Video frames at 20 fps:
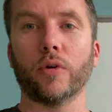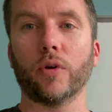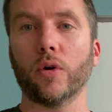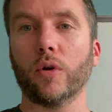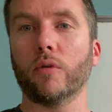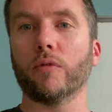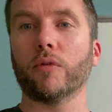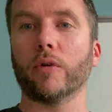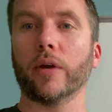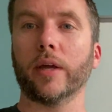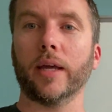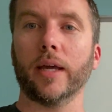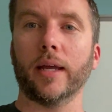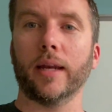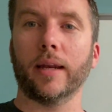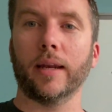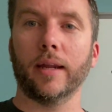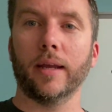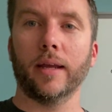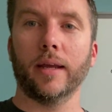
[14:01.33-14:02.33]
and over
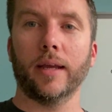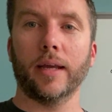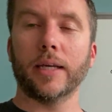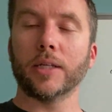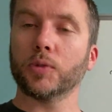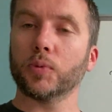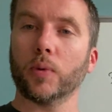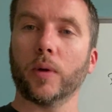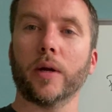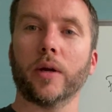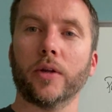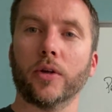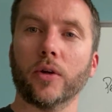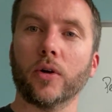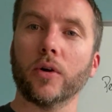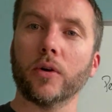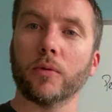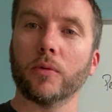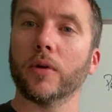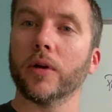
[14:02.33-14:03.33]
again is where you're
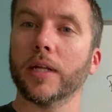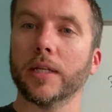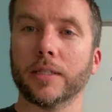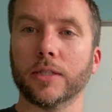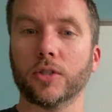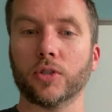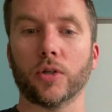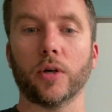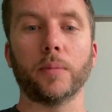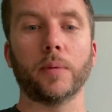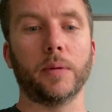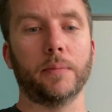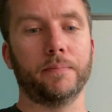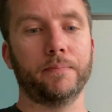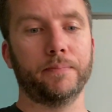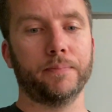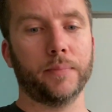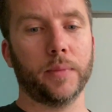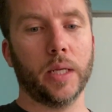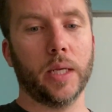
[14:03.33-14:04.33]
going to run into trouble.
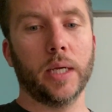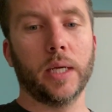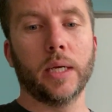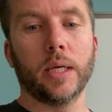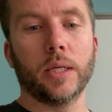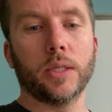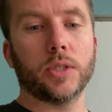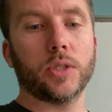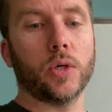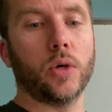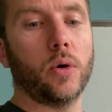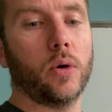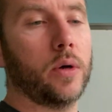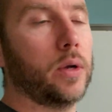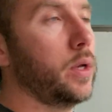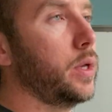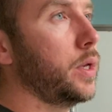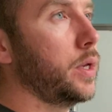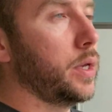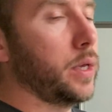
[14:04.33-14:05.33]
So
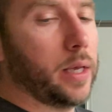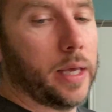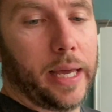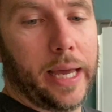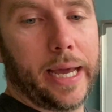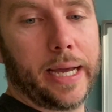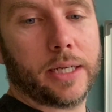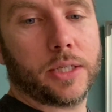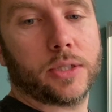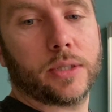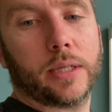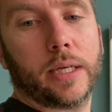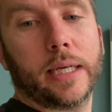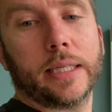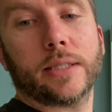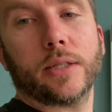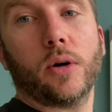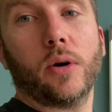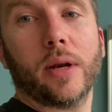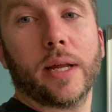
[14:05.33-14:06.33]

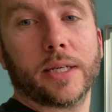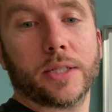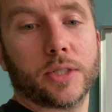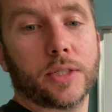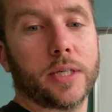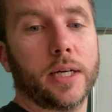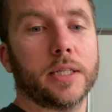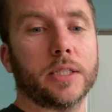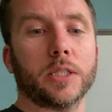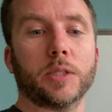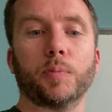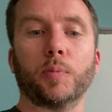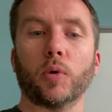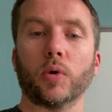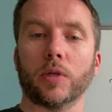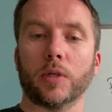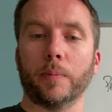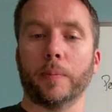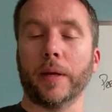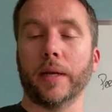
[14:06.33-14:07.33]
it's all exercise and
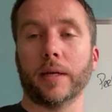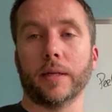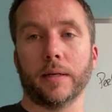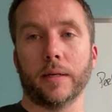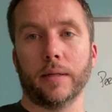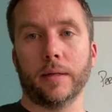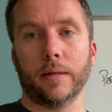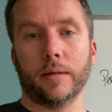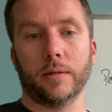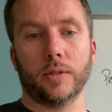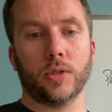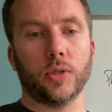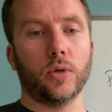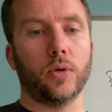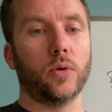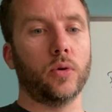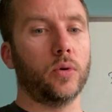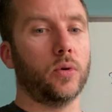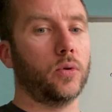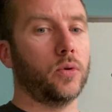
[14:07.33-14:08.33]
sport dependent.
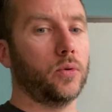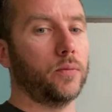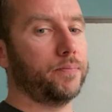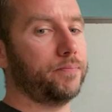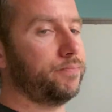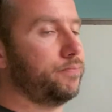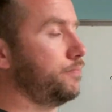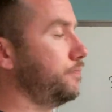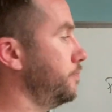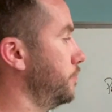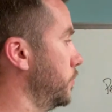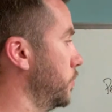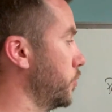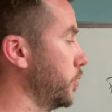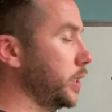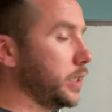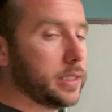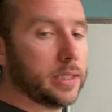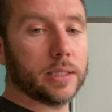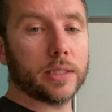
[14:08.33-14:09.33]
So
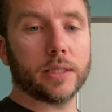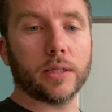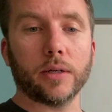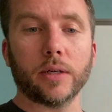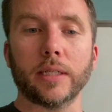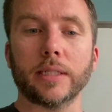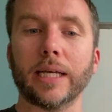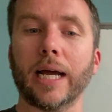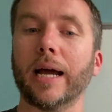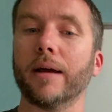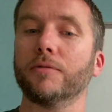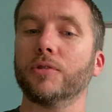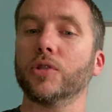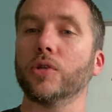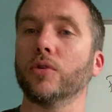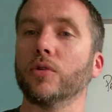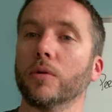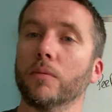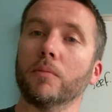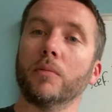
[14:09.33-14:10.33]
recent studies have
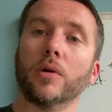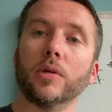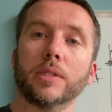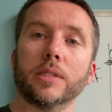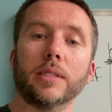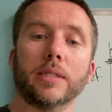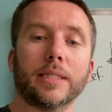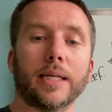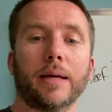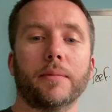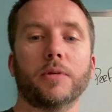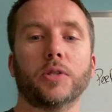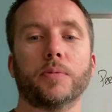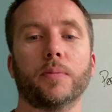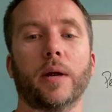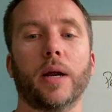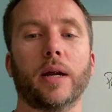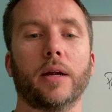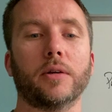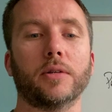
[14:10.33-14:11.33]
shown that muscle damage
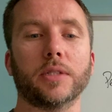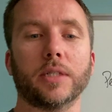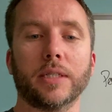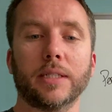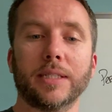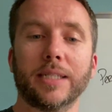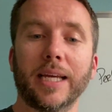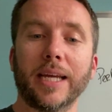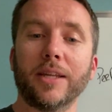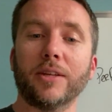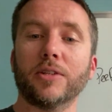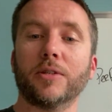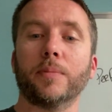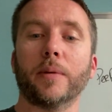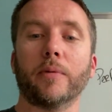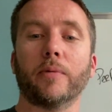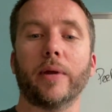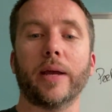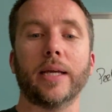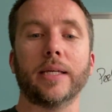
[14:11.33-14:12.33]
markers continue to be
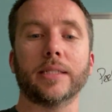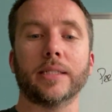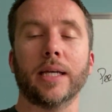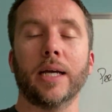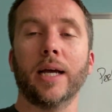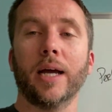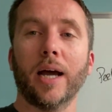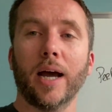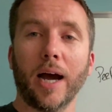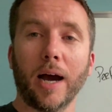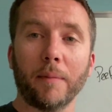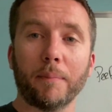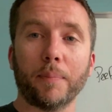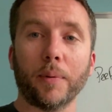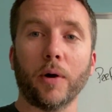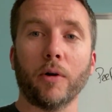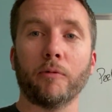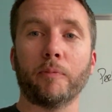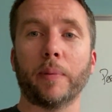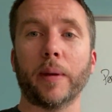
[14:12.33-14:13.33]
raised
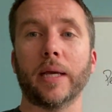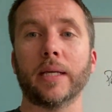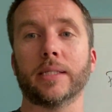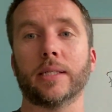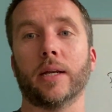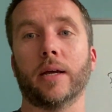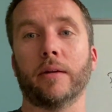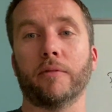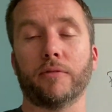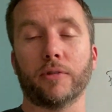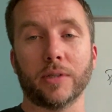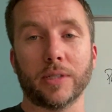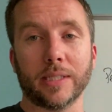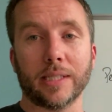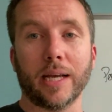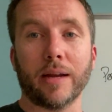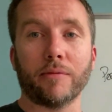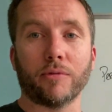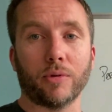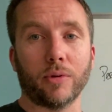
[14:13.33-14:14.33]
above baseline for
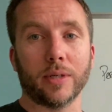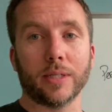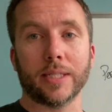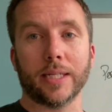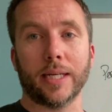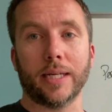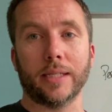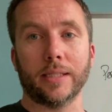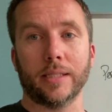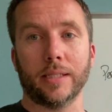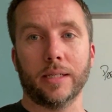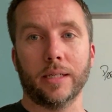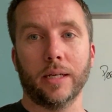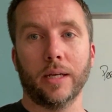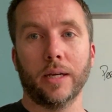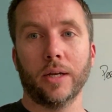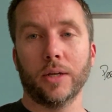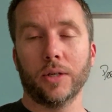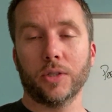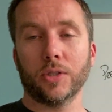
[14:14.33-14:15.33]
several days.
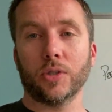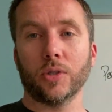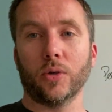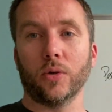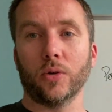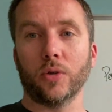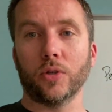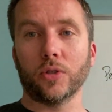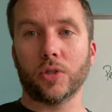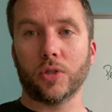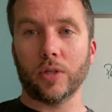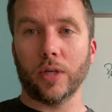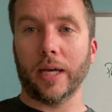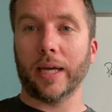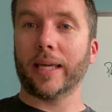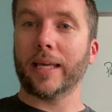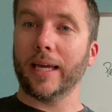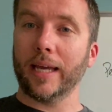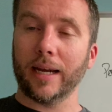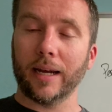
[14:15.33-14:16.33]
So
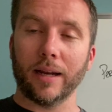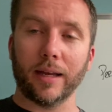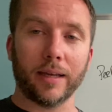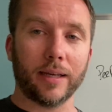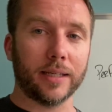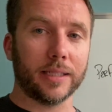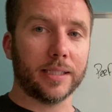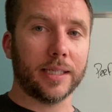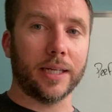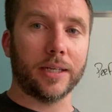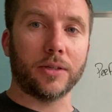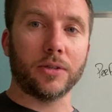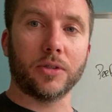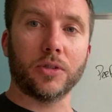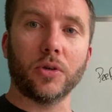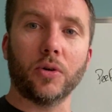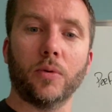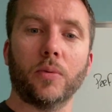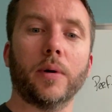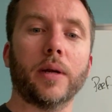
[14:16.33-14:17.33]
again, like I said, you
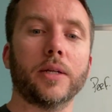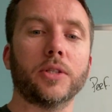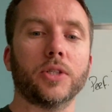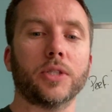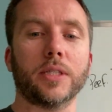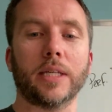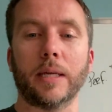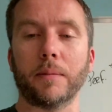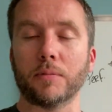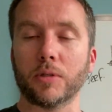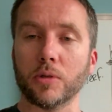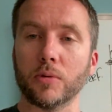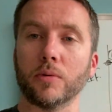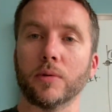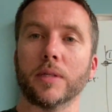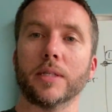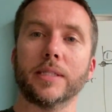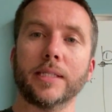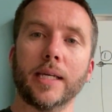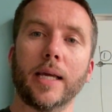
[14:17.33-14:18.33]
don't want to just keep doing
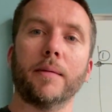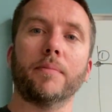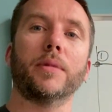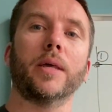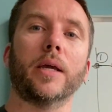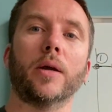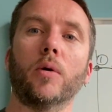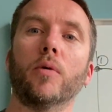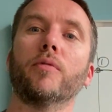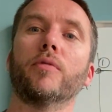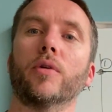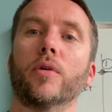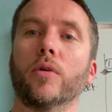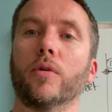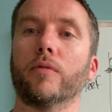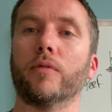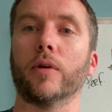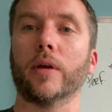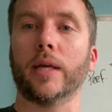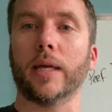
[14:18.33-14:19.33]
the same thing over and
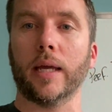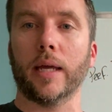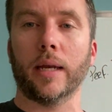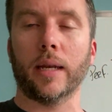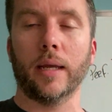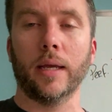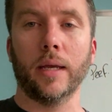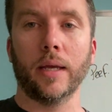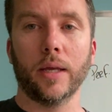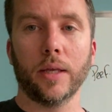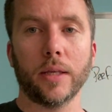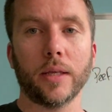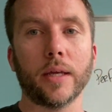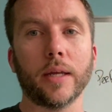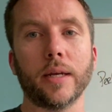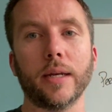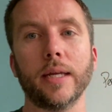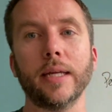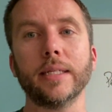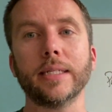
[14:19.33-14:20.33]
over again. You
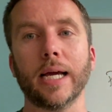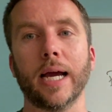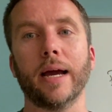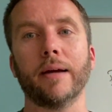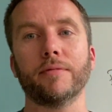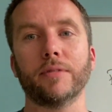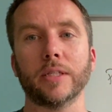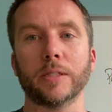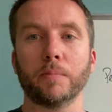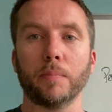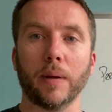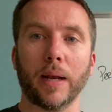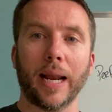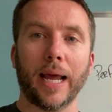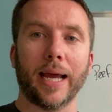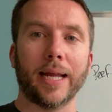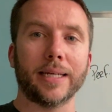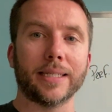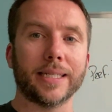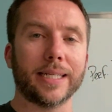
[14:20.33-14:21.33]
need to have this
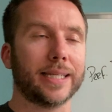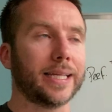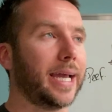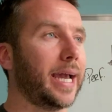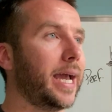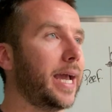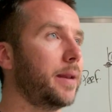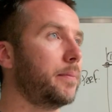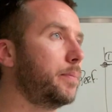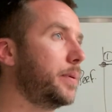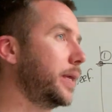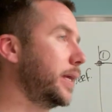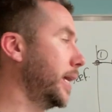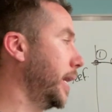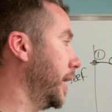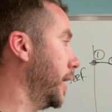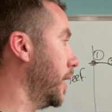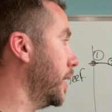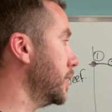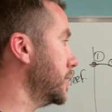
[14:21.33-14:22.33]
planned. It can't be
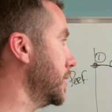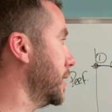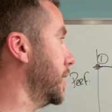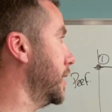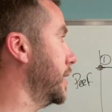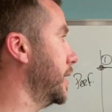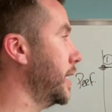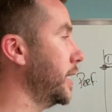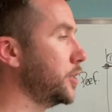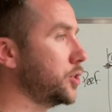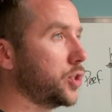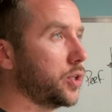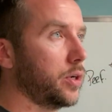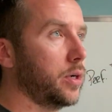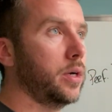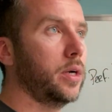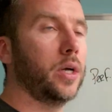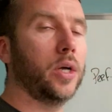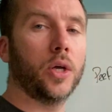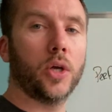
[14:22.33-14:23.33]
chaotic in nature.
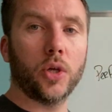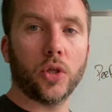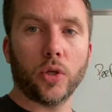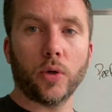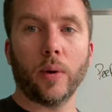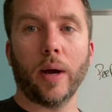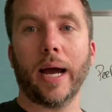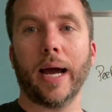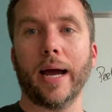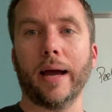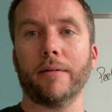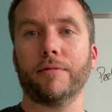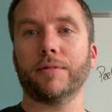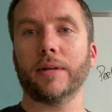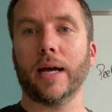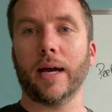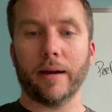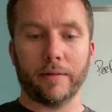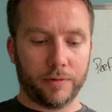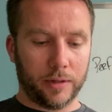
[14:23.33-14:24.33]
You have to
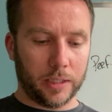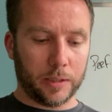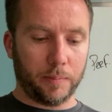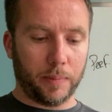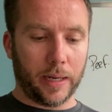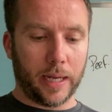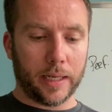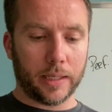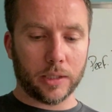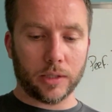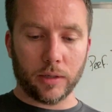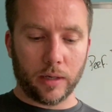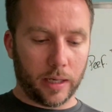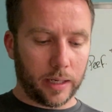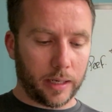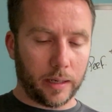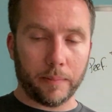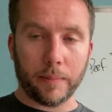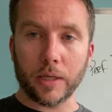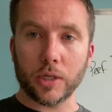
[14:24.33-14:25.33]
have this planned. So
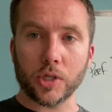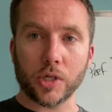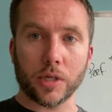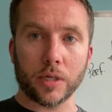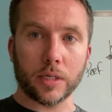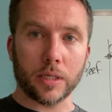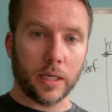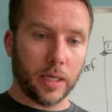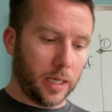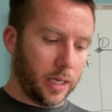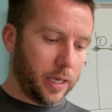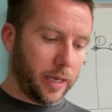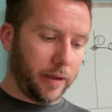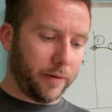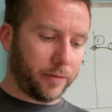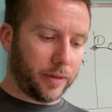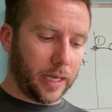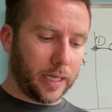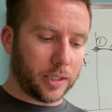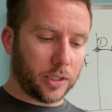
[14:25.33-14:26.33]
like I mentioned,
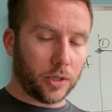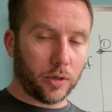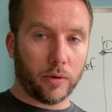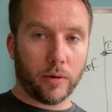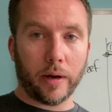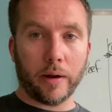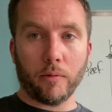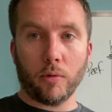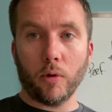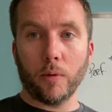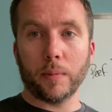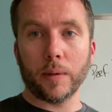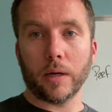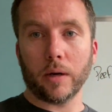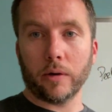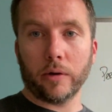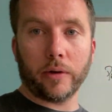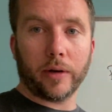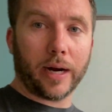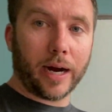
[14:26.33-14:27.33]
if that's your aerobic
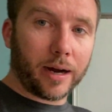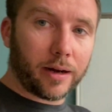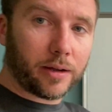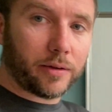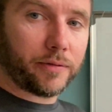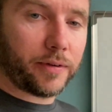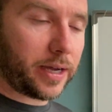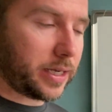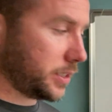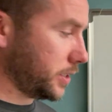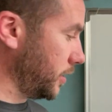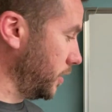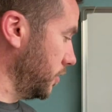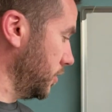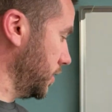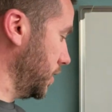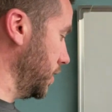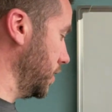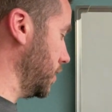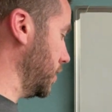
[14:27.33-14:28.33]
or your cardiovascular
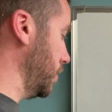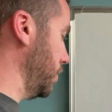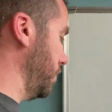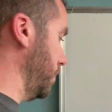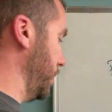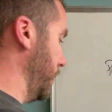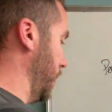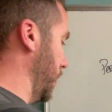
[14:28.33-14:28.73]
system,